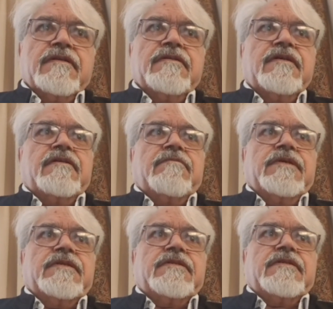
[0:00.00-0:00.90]

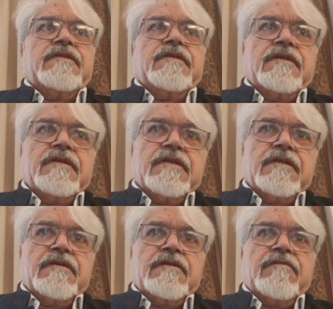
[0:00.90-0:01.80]
gender-based
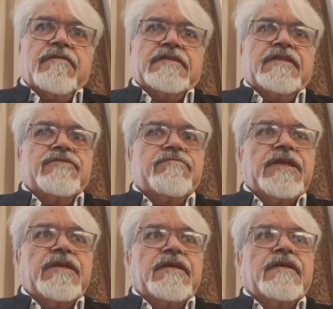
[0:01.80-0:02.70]
violence
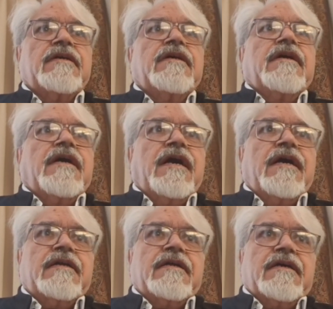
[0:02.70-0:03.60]
being
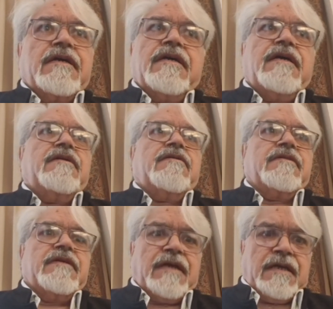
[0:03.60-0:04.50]
higher and on
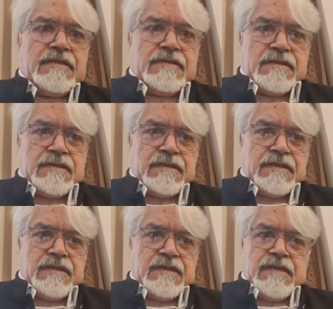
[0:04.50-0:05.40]
the rise.
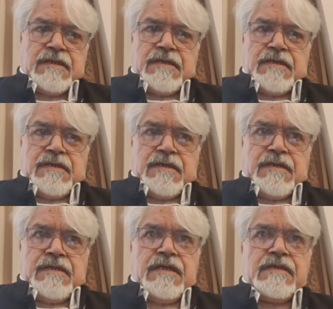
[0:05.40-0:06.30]

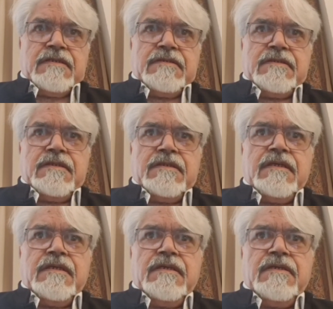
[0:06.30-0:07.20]
That is,
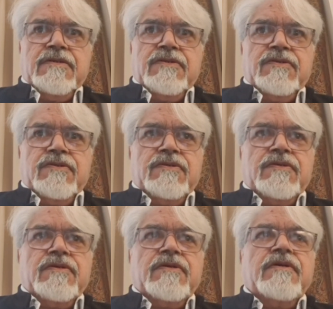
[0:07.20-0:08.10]
the
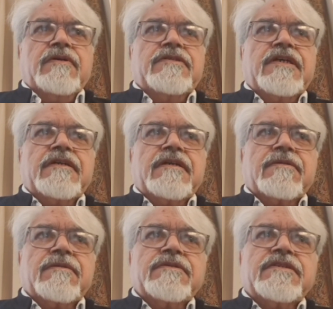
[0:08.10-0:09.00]
gender
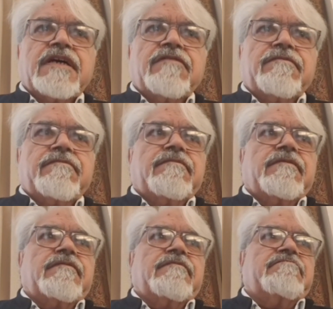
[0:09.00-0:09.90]
roles have
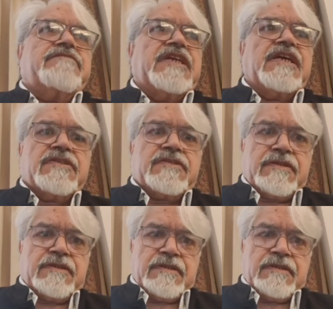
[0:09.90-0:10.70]
changed.